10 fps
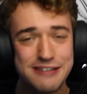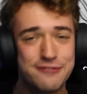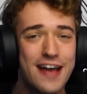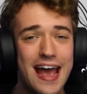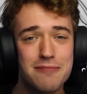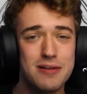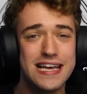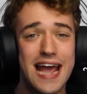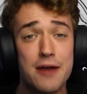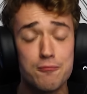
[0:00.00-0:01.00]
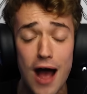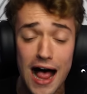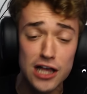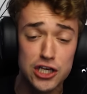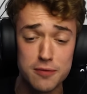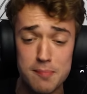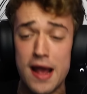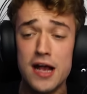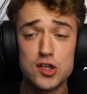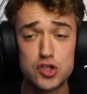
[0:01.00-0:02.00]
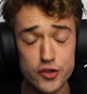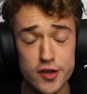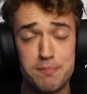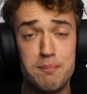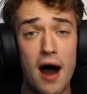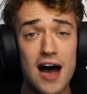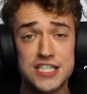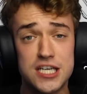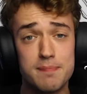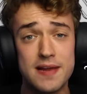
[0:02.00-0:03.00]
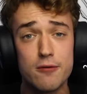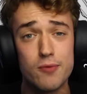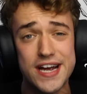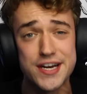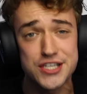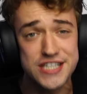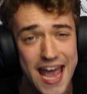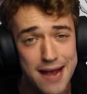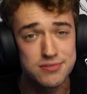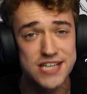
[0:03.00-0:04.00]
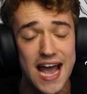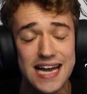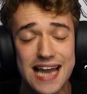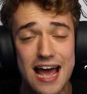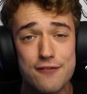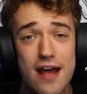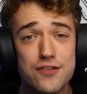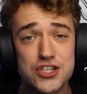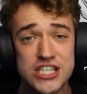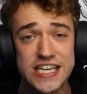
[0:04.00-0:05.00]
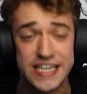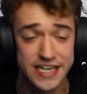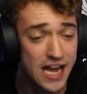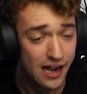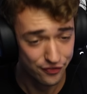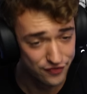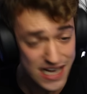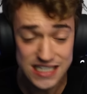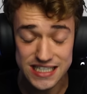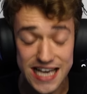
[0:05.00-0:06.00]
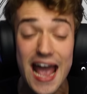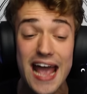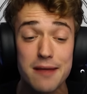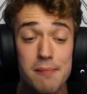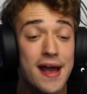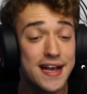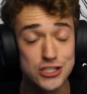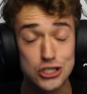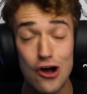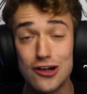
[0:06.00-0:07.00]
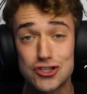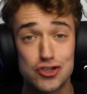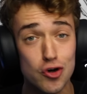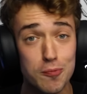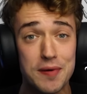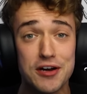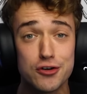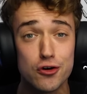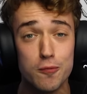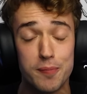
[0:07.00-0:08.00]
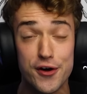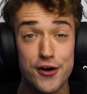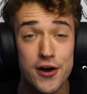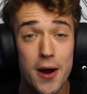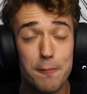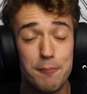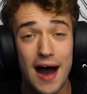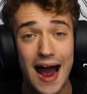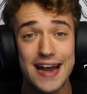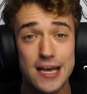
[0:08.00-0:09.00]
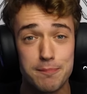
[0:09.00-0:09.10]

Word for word: fé family, and welcome to the possibly weirdest game title I've ever seen. This game is called Super Duper Party